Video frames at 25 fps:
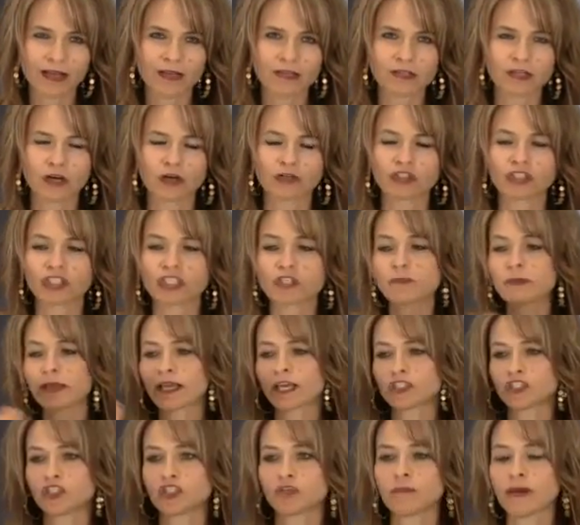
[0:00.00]
So just
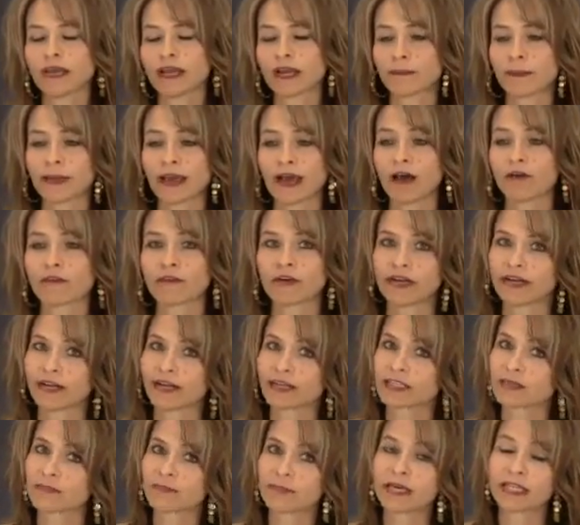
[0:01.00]
because you made a boundary
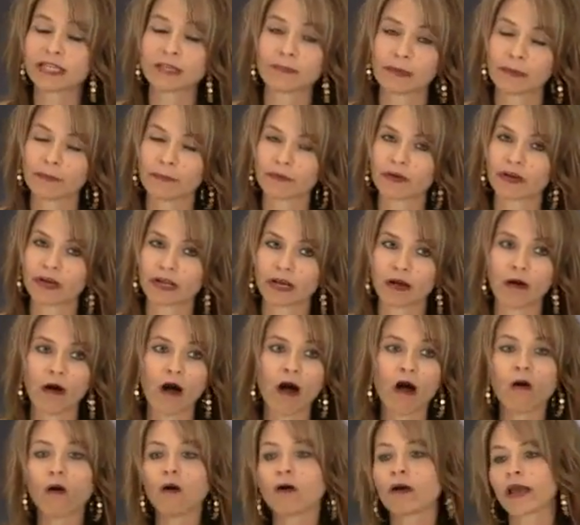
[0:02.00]
doesn't mean that people are going to go,
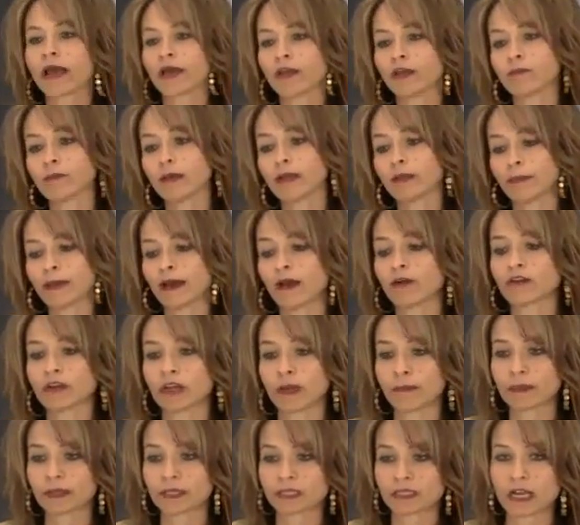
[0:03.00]
oh, okay, you made a boundary,
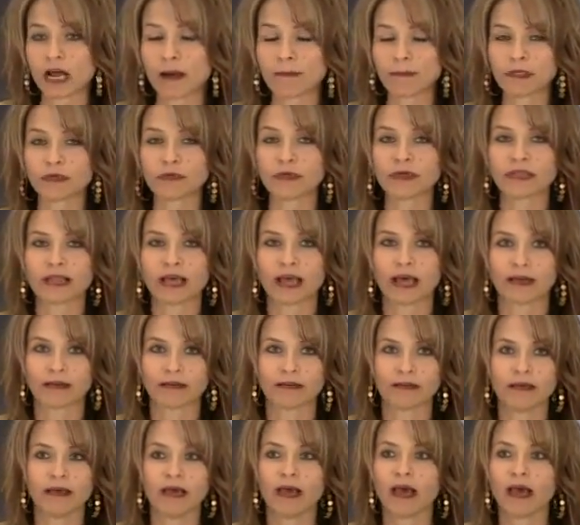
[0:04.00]
I'm going to stop doing that.